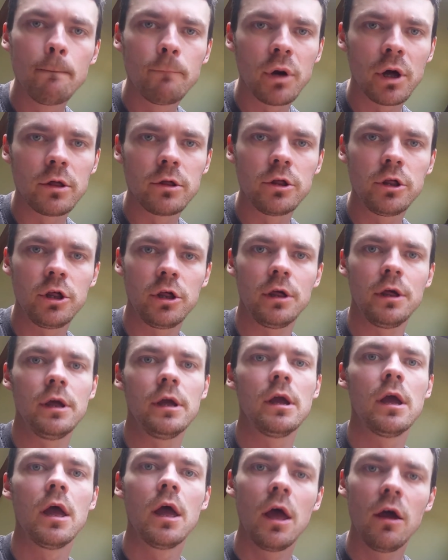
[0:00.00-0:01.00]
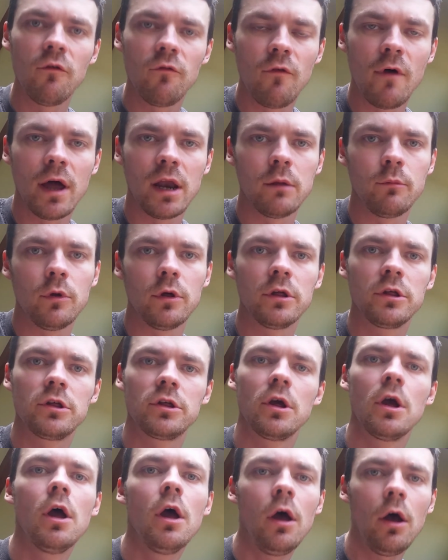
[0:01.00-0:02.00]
punchy, venomous,